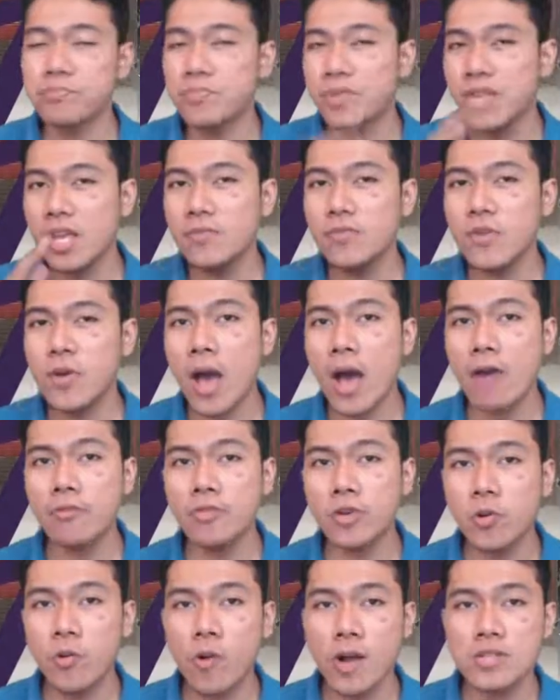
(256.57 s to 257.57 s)
If you have
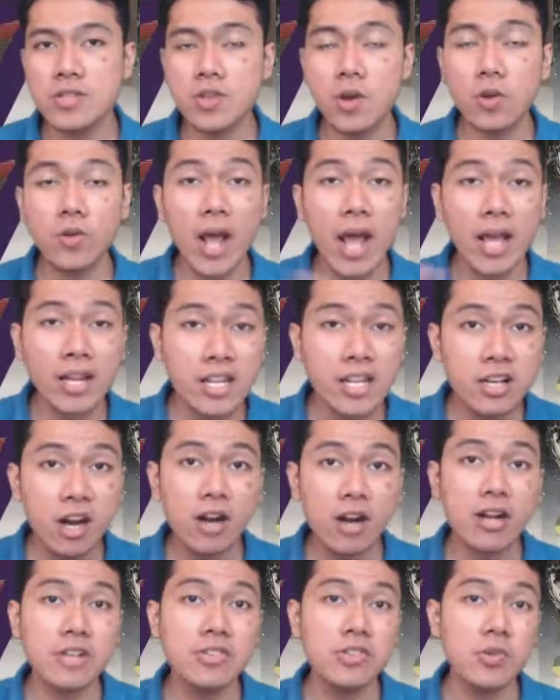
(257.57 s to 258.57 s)
requests on any
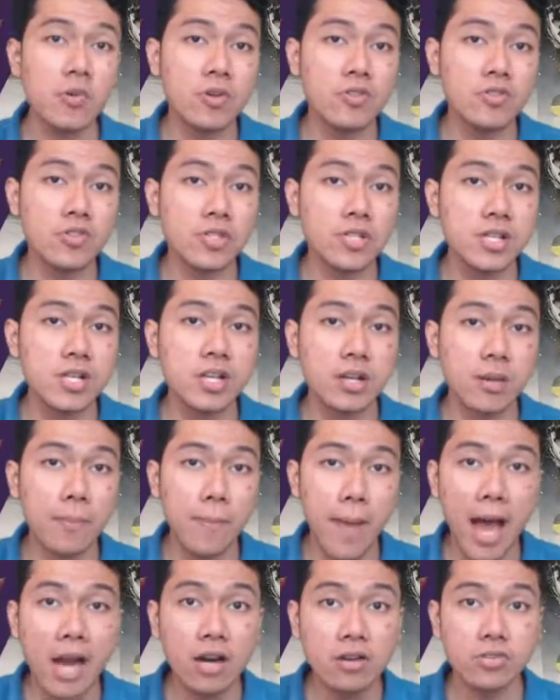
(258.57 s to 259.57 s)
car that you want to see the
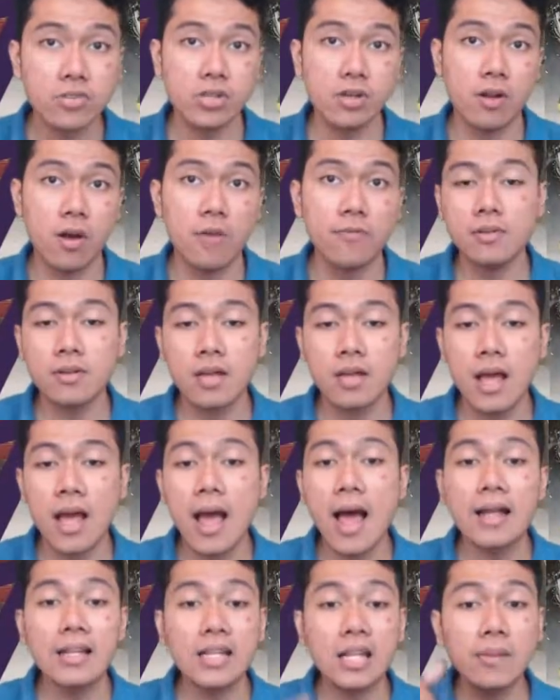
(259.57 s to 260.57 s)
comparison of,
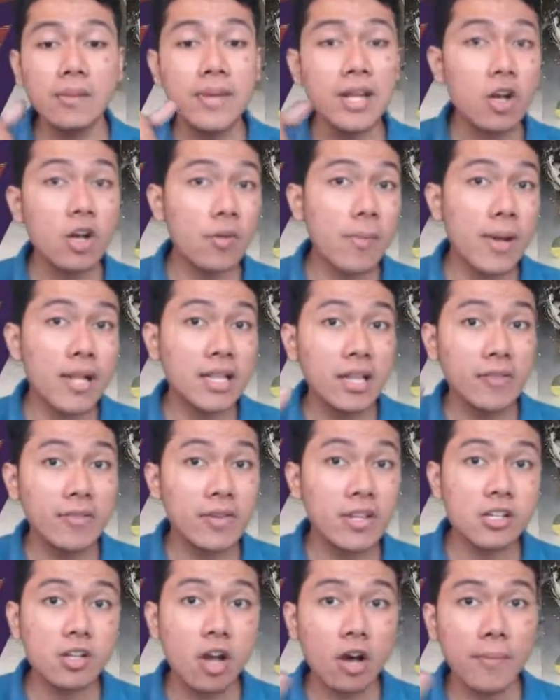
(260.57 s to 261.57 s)
let me know by
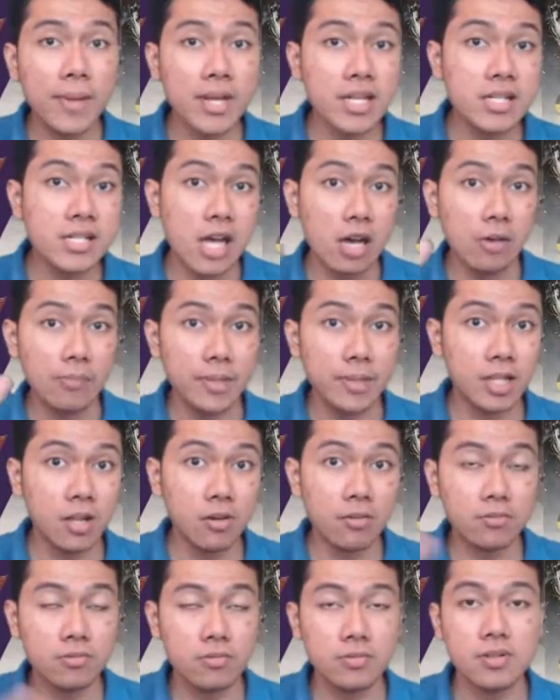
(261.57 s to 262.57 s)
leaving a comment down
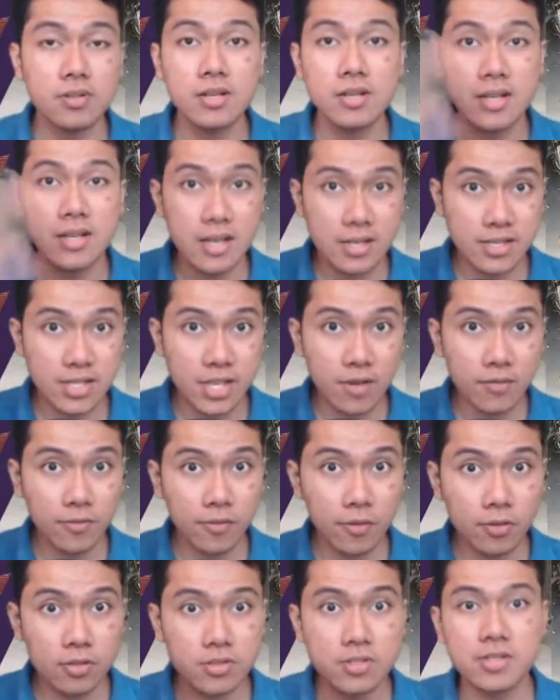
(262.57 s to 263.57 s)
below. See you
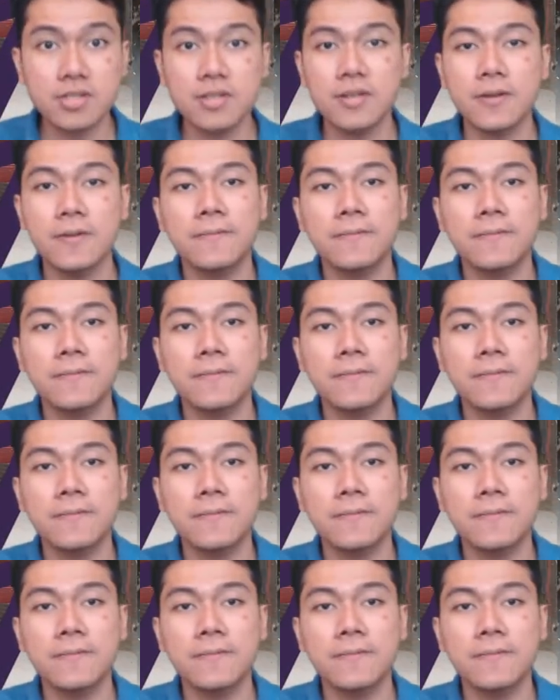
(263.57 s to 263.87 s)
folks!